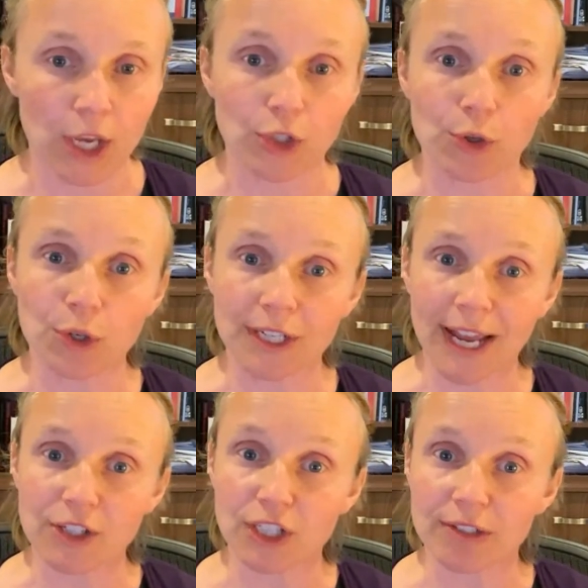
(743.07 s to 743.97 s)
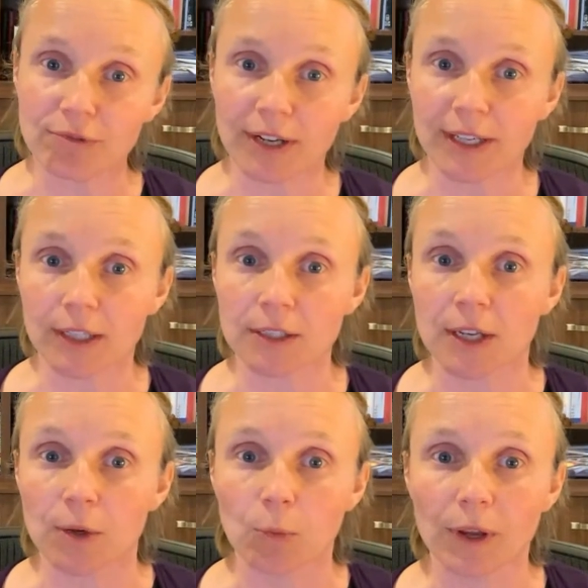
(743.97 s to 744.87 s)
you can actually run it
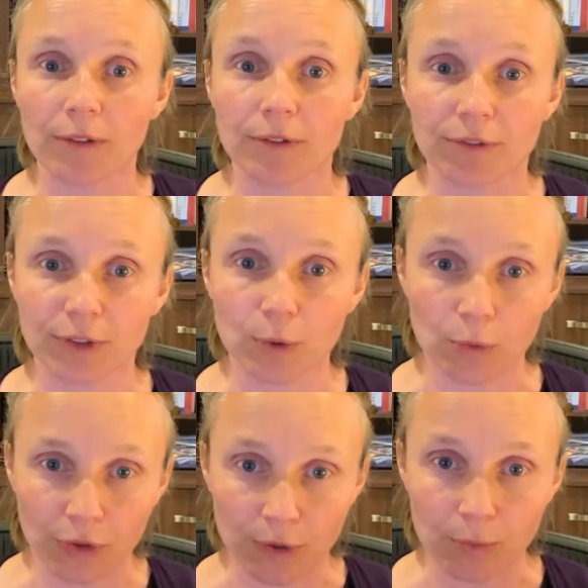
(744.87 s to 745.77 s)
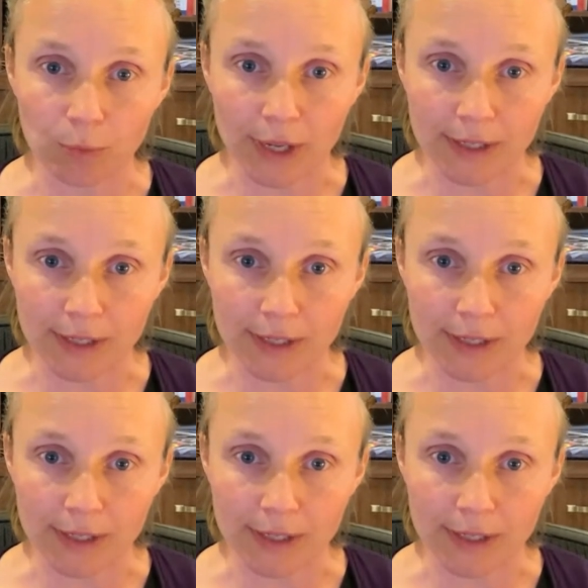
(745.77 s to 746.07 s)
with fuel that